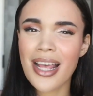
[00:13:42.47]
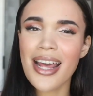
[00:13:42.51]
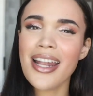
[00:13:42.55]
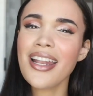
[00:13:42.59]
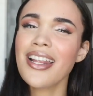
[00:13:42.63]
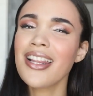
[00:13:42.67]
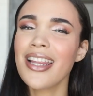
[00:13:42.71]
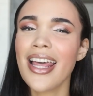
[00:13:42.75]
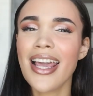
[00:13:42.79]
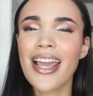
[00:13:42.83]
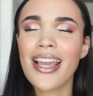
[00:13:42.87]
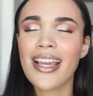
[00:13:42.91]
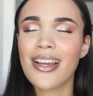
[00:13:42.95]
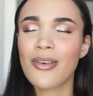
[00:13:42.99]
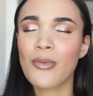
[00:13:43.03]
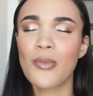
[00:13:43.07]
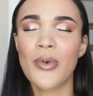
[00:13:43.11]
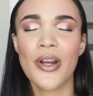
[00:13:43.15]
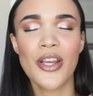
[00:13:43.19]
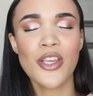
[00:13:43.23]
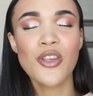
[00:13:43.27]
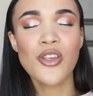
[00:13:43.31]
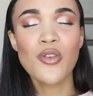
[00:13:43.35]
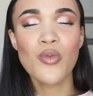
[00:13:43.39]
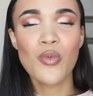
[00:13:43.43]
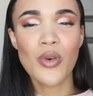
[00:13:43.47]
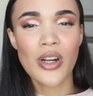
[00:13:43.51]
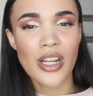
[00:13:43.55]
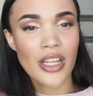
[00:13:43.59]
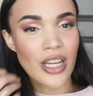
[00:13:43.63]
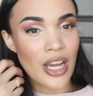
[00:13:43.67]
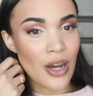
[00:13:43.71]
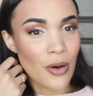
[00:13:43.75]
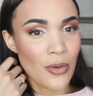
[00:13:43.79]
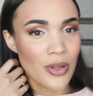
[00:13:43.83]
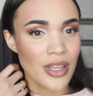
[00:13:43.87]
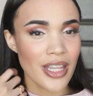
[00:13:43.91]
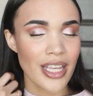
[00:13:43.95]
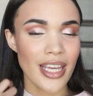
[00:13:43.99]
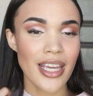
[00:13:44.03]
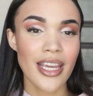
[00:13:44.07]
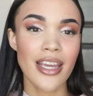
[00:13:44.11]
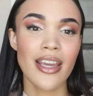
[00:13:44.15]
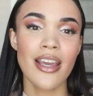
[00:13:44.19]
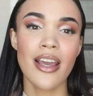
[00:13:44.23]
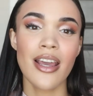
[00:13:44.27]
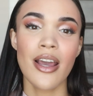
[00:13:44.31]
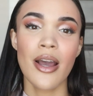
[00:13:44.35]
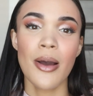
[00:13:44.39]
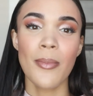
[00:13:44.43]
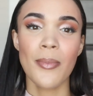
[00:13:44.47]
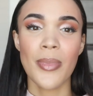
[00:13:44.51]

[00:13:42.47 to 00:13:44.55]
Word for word: kind of like where you want to go with it.